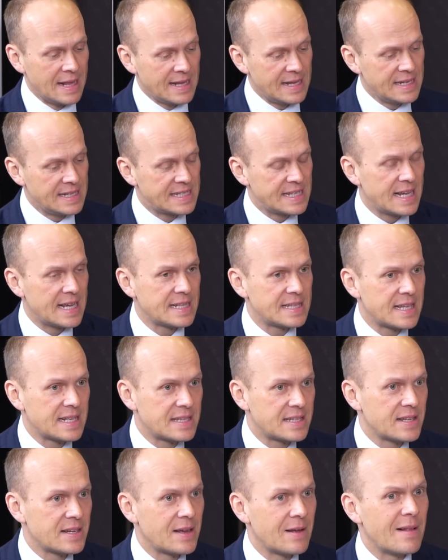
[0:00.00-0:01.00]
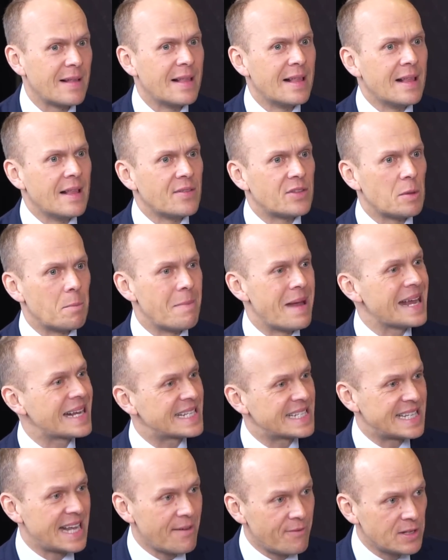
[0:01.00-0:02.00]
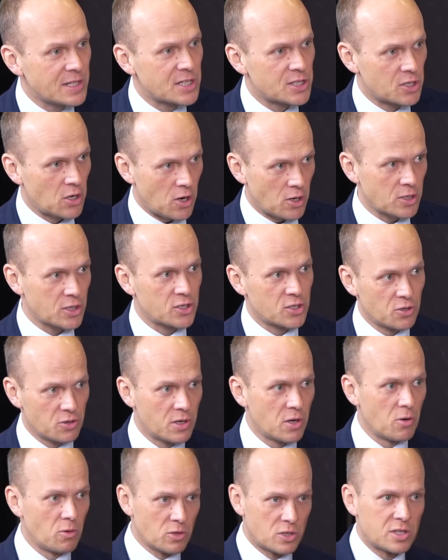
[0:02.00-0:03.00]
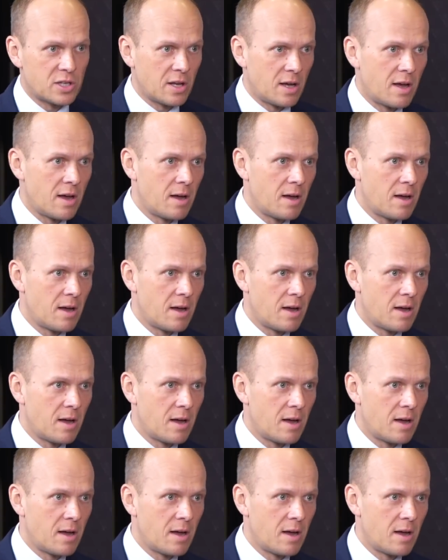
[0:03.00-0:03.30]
He said that the Mag 7 stocks, so those